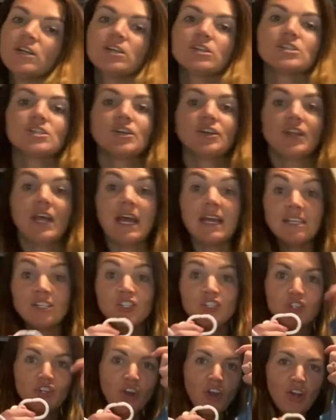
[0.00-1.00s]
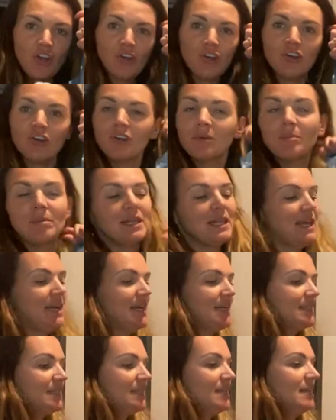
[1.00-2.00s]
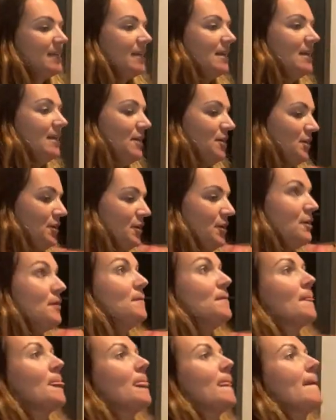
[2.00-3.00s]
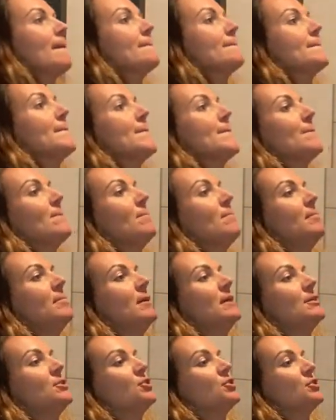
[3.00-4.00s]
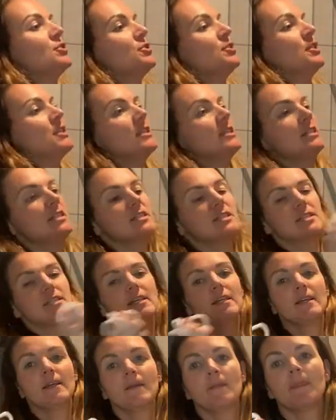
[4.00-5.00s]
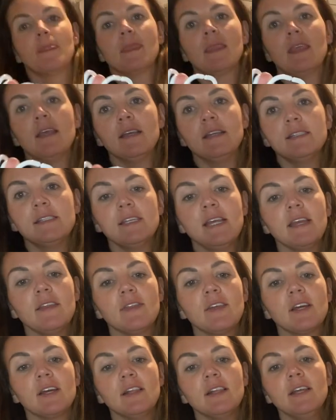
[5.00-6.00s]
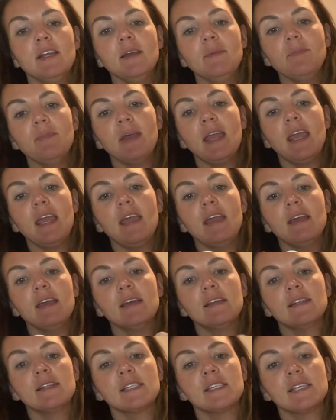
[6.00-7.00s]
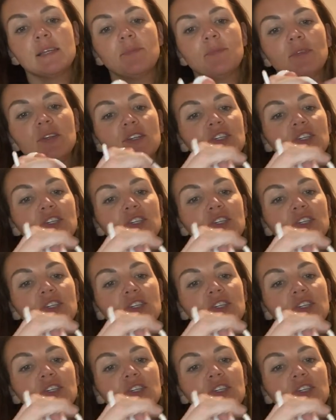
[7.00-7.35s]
So nice strong plastic here, but you'll just take the clip and slip the